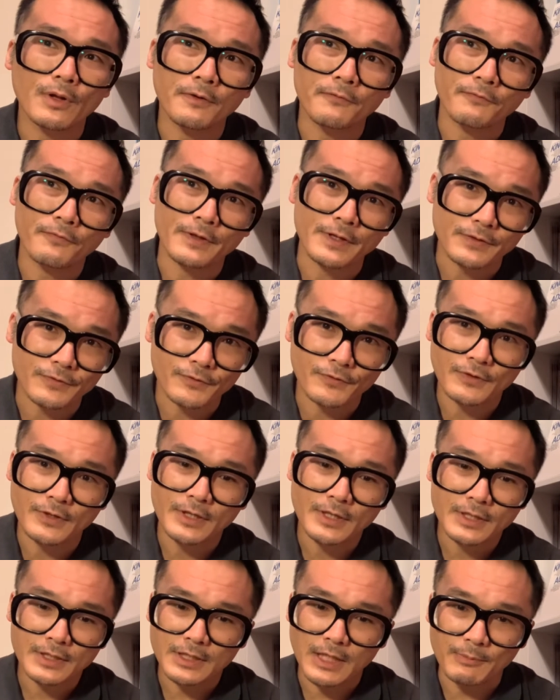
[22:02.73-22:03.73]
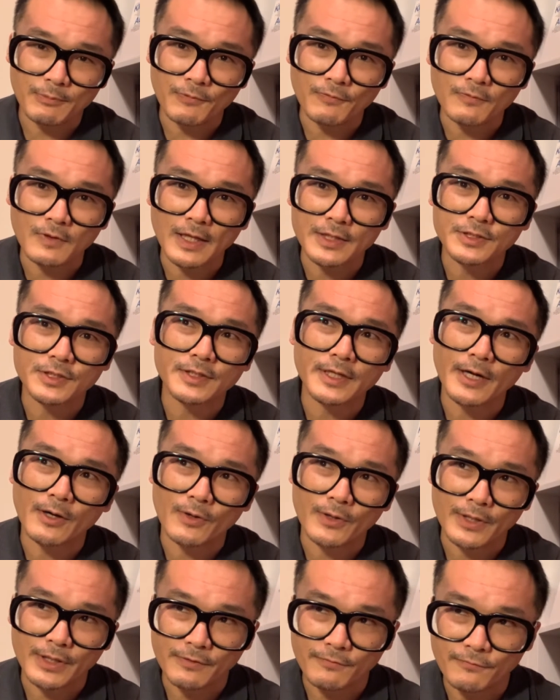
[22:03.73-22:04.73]
of this type of
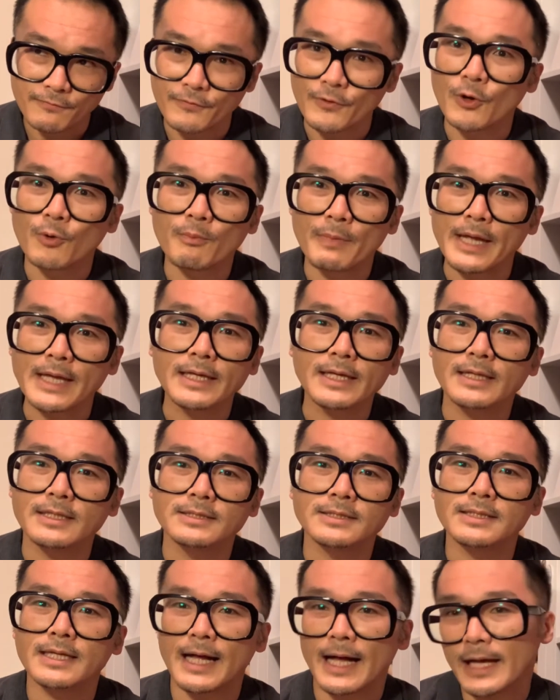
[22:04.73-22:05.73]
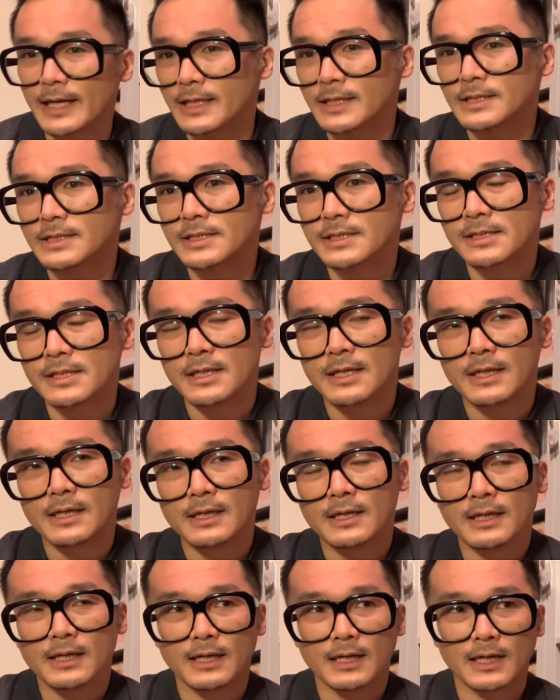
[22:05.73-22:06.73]
legendary filmmaking status.
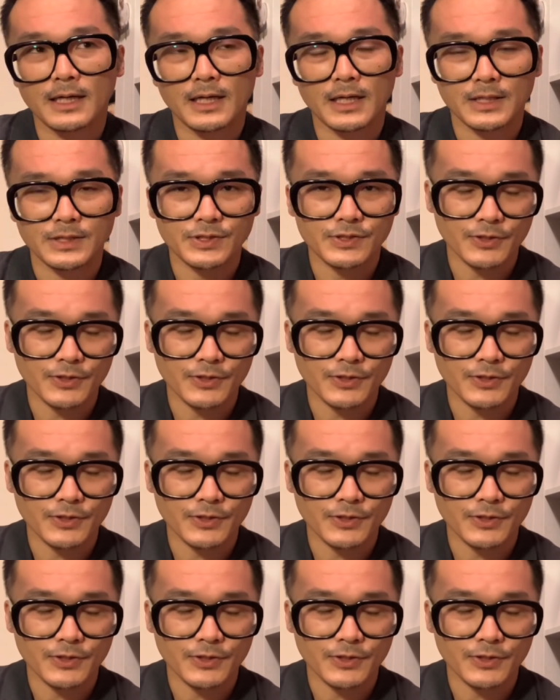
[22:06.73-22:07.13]
A